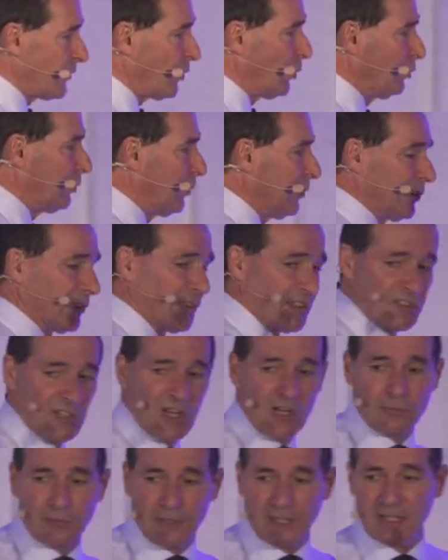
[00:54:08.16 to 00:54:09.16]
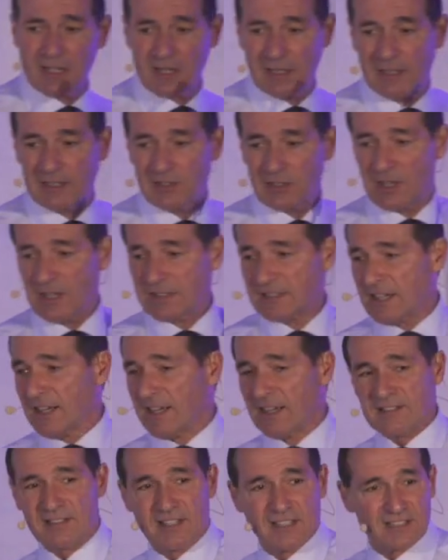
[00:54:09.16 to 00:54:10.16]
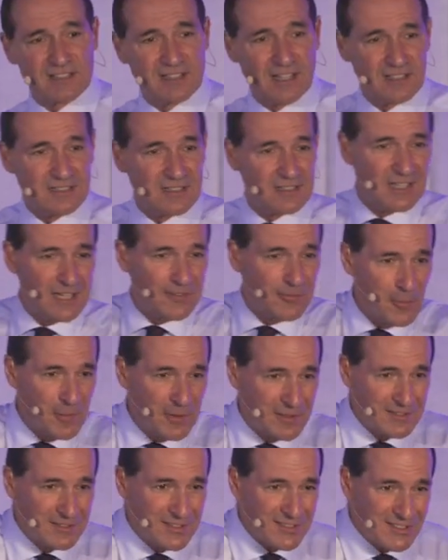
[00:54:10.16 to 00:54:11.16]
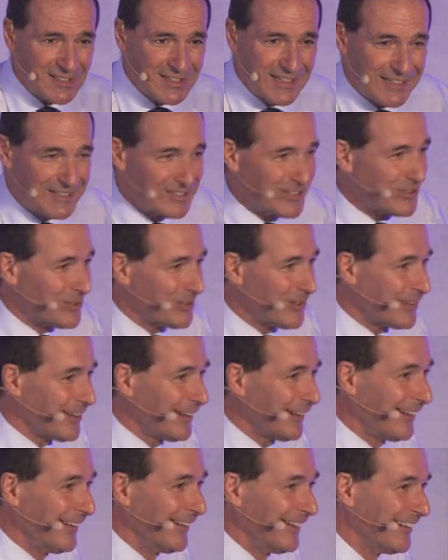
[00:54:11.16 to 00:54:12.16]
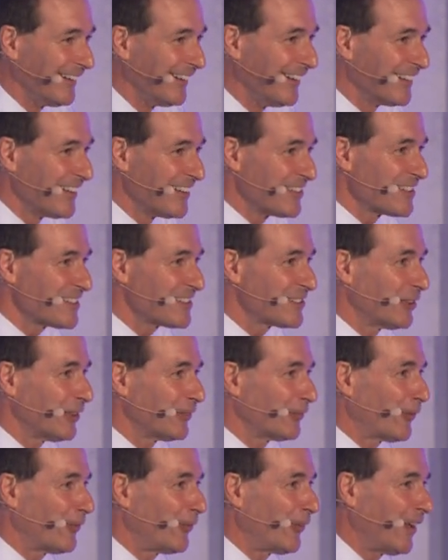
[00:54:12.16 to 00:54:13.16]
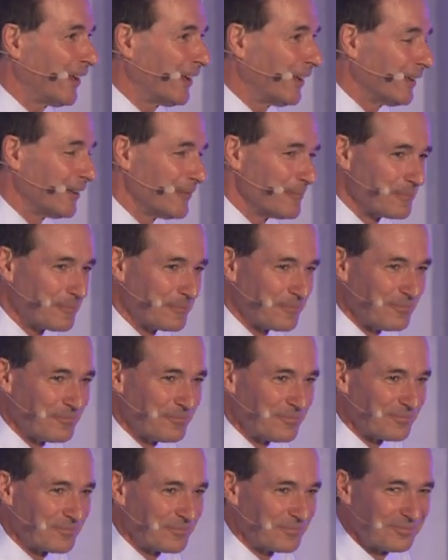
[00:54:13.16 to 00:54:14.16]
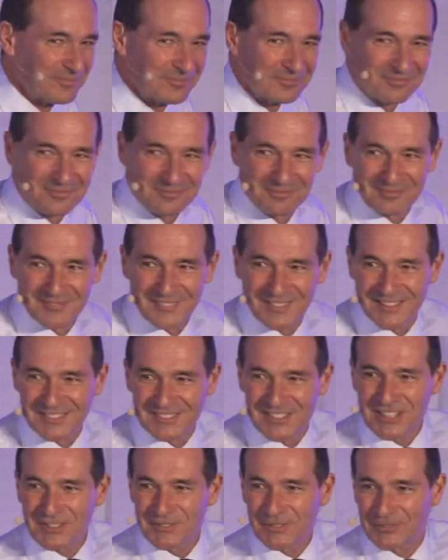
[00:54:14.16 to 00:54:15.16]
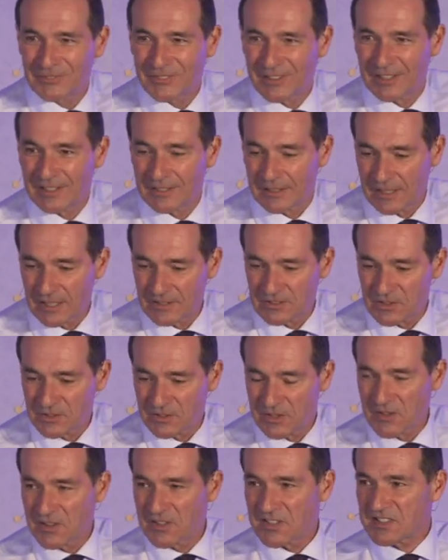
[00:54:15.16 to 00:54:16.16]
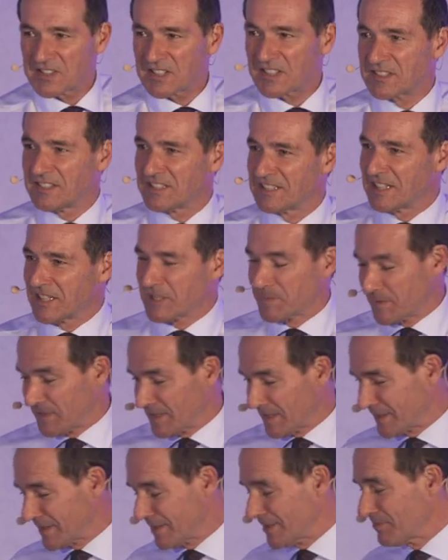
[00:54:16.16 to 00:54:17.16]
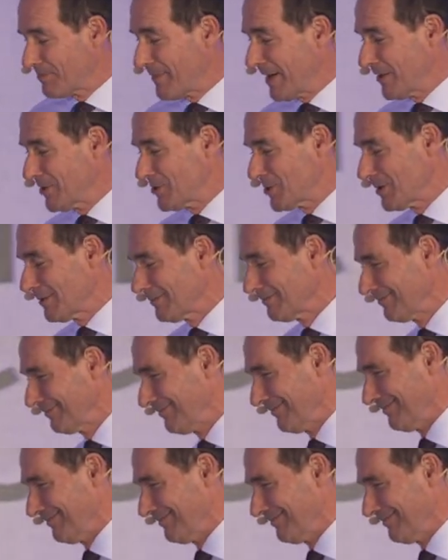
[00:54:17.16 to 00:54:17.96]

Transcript: of your workers are regularly trying to access data they're forbidden to see? Did you know that? They just do it for fun. Just for fun. And did you know that 66% of them manage it?